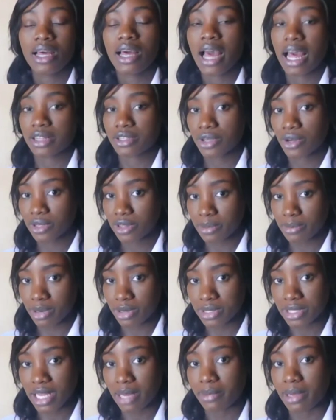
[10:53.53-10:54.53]
I talked
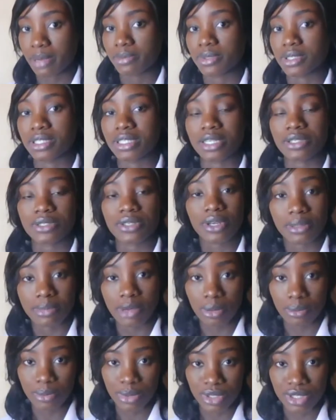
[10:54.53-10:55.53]
about cyberbullying, I talked
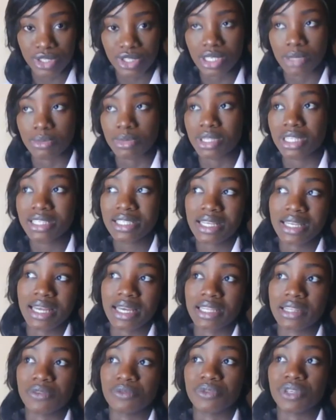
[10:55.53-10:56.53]
about body shaming. These are
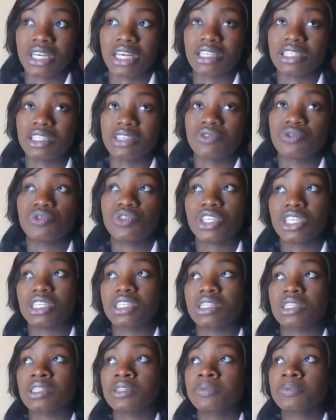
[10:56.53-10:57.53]
like the
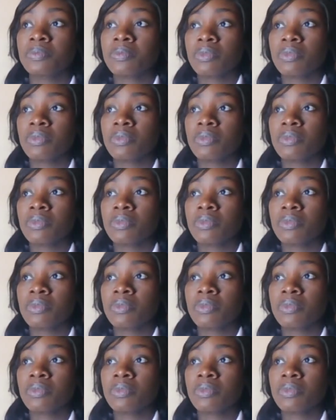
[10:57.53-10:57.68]
real